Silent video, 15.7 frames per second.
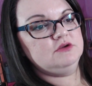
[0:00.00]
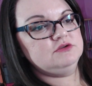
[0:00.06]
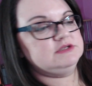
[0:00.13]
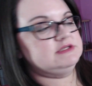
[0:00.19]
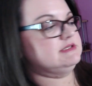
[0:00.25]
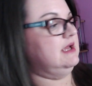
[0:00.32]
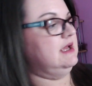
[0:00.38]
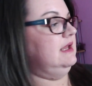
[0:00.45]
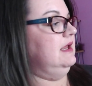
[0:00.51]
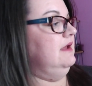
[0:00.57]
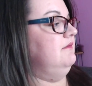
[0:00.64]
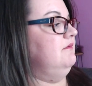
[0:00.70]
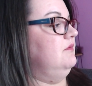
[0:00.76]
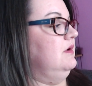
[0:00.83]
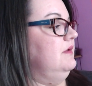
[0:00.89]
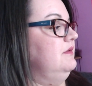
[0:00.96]
just kind of,
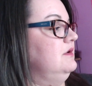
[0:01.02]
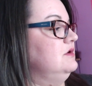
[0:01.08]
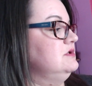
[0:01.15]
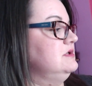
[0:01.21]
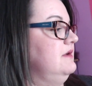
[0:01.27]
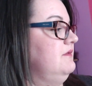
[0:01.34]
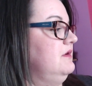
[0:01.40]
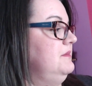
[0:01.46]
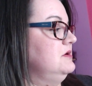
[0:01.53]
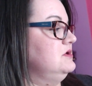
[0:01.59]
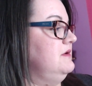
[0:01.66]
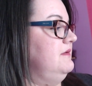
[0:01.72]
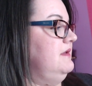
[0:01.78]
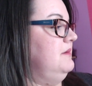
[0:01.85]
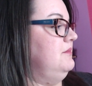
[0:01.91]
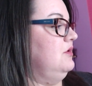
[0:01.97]
well, there's not very much on
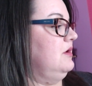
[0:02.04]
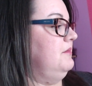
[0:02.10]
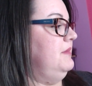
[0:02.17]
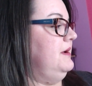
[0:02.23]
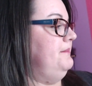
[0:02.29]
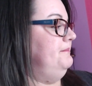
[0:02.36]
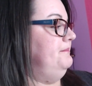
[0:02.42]
that book, but